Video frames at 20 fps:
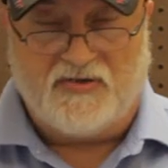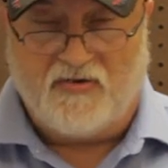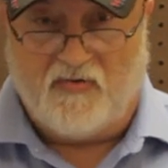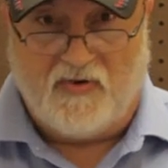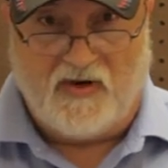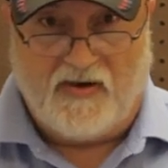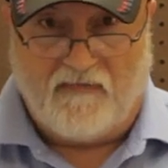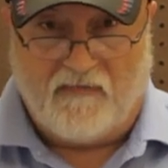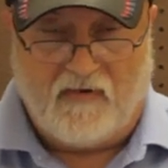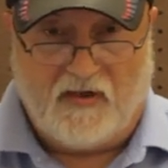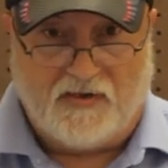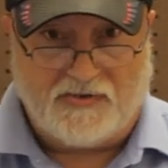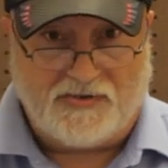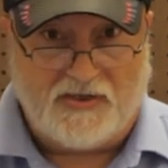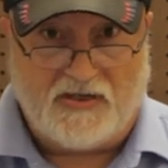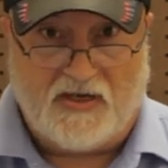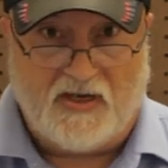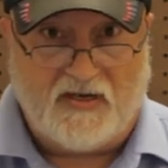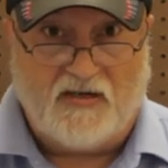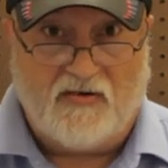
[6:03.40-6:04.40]
or whatever else
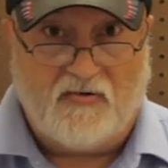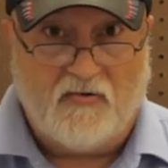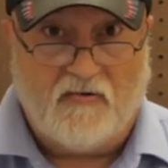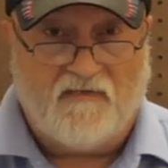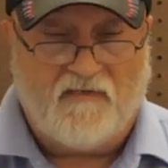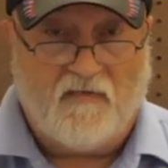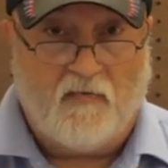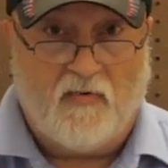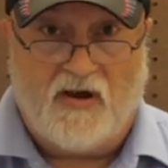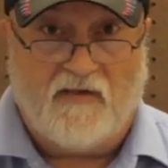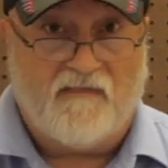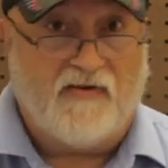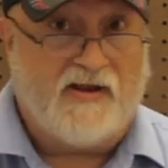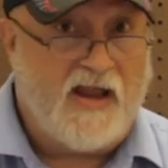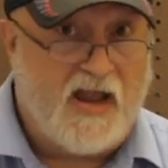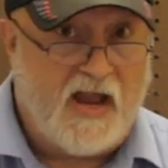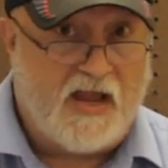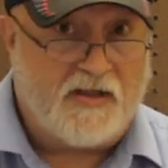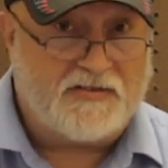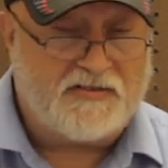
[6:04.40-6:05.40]
you need to do for whatever
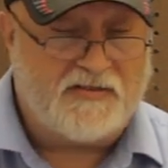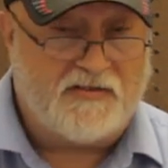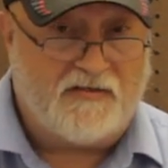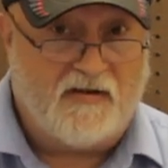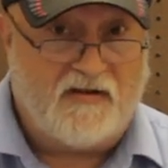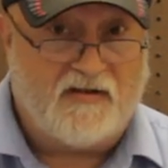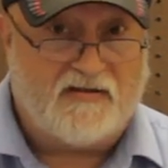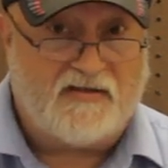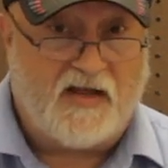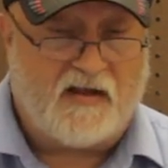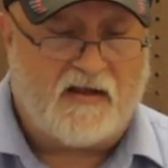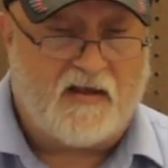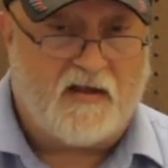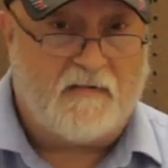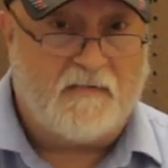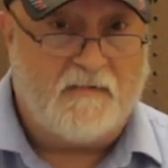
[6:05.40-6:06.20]
gas you're detecting.